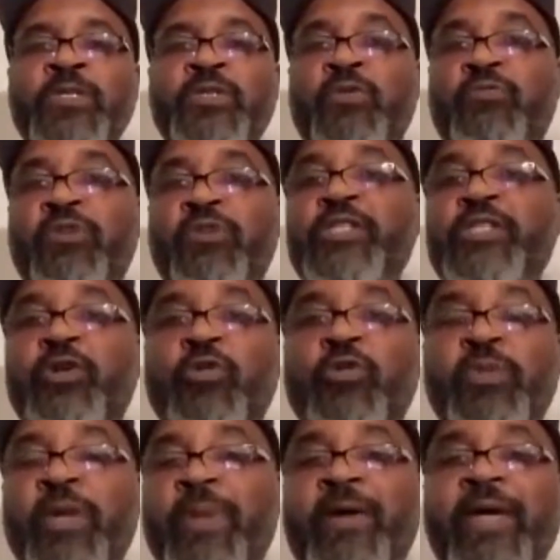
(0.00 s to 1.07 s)
So Rick
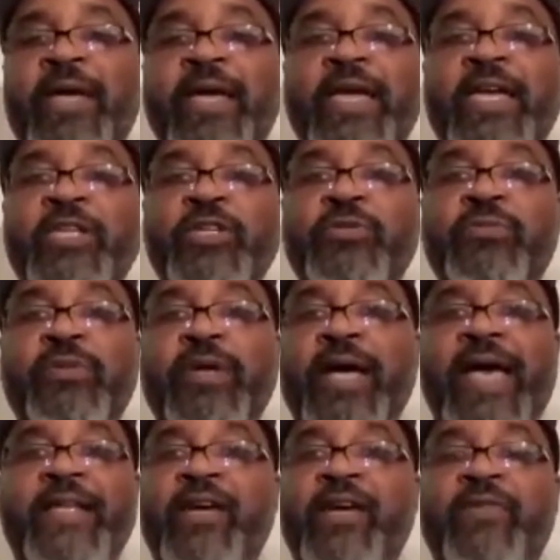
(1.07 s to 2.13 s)
told me about AAU. I
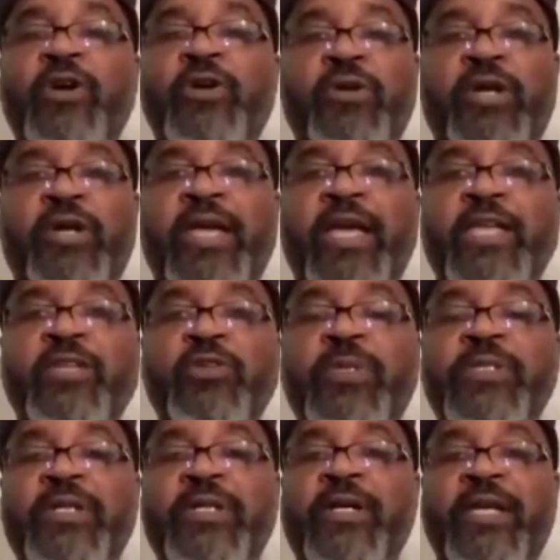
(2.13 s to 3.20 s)
had never heard of AAU
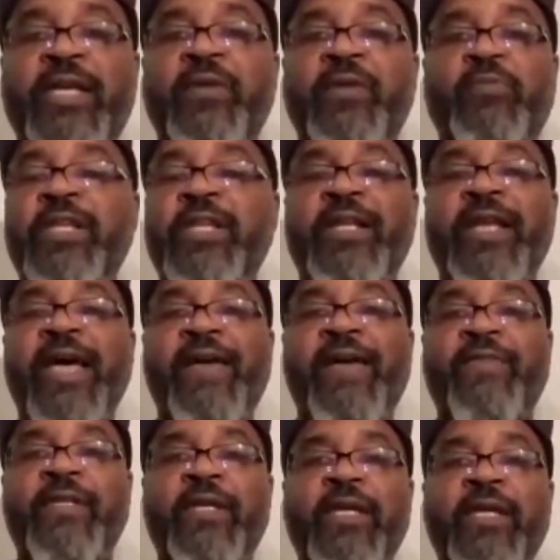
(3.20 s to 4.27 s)
because, again, we didn't have it.